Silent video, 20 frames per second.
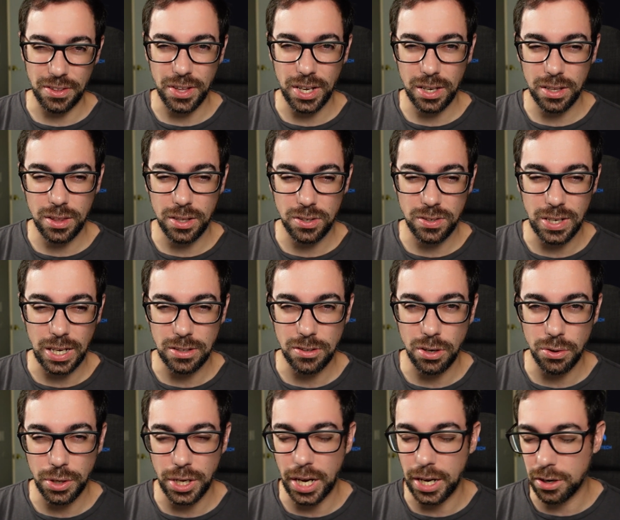I think the
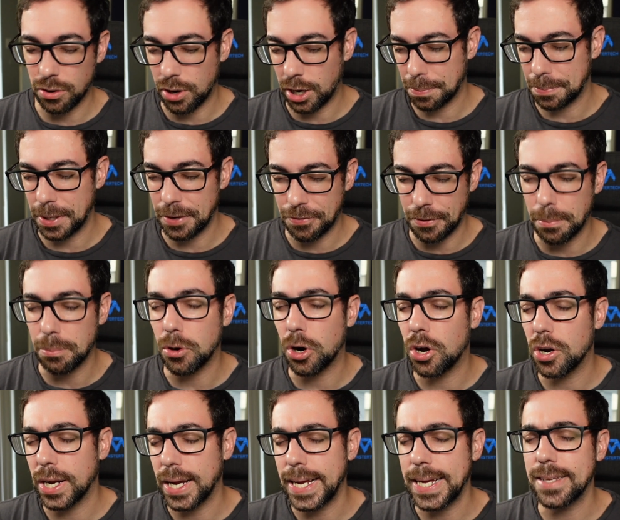Santokai, correct me if I'm
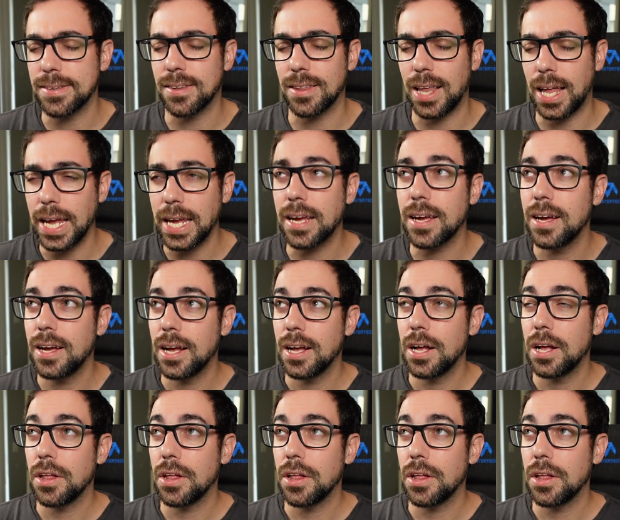wrong, is like